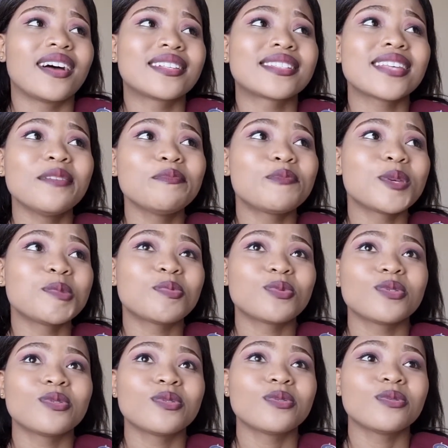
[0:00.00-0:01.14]
some
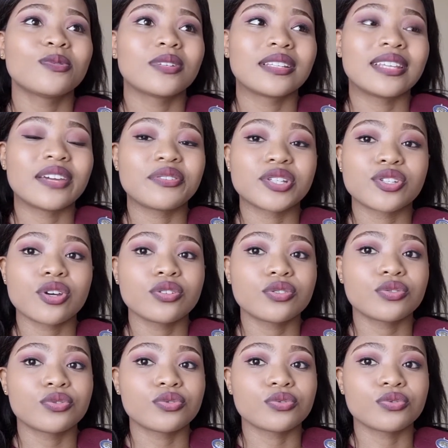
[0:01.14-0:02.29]
people, they return
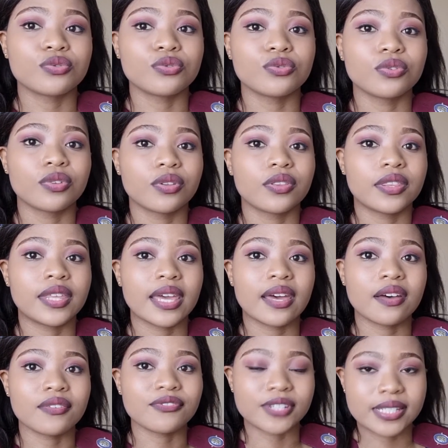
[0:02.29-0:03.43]
to
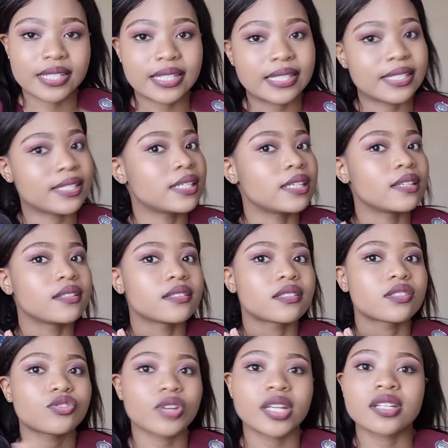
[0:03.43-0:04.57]
their fertility
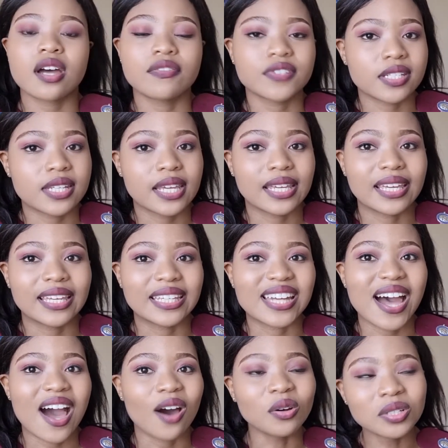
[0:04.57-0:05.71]
straight after taking it
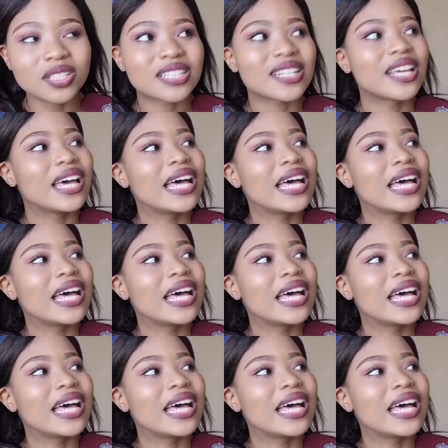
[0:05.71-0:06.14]
out.